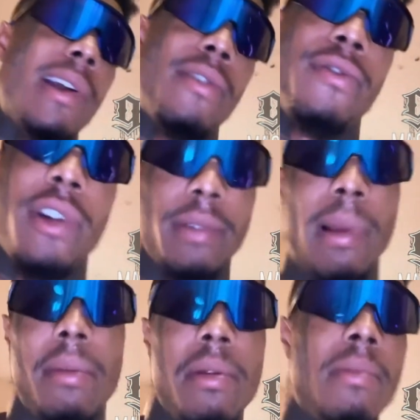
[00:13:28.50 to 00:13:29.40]
first
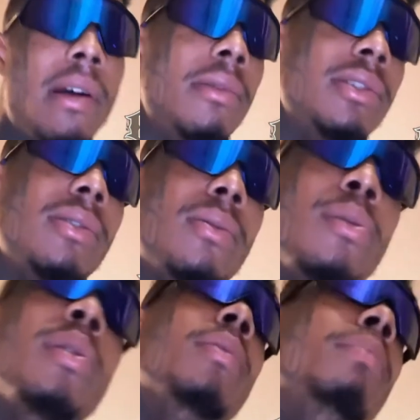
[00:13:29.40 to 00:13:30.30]
baby mama's a
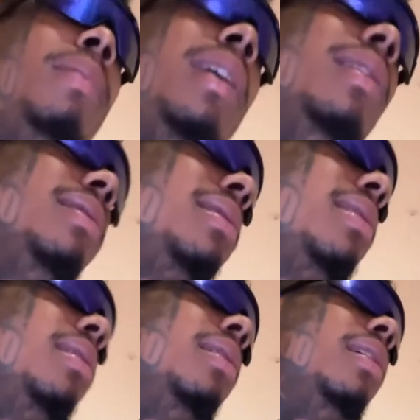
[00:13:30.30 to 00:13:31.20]
real bitch.
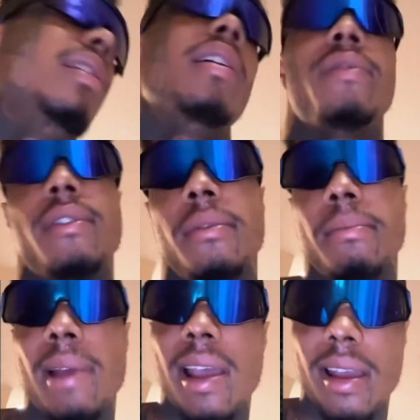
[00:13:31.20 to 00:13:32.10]
And I feel
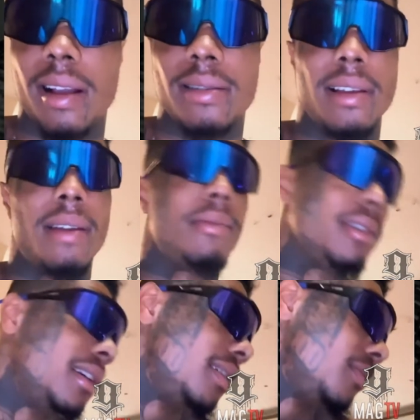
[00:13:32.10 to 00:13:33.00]
bad because I've been
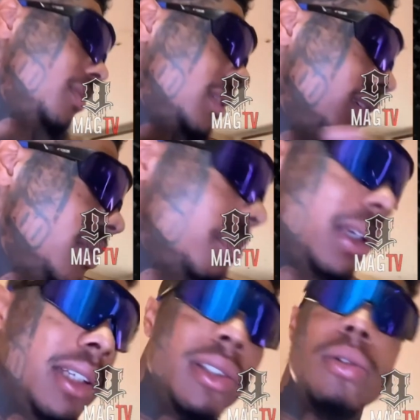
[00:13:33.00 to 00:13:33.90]
dealing with this Me
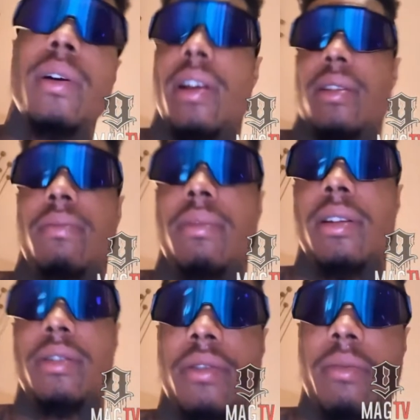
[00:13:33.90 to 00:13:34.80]
Too ass bitch.
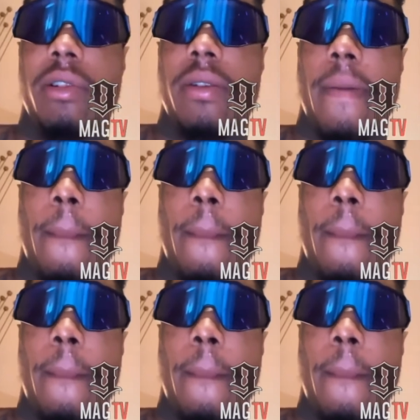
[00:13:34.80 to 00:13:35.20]
You know what I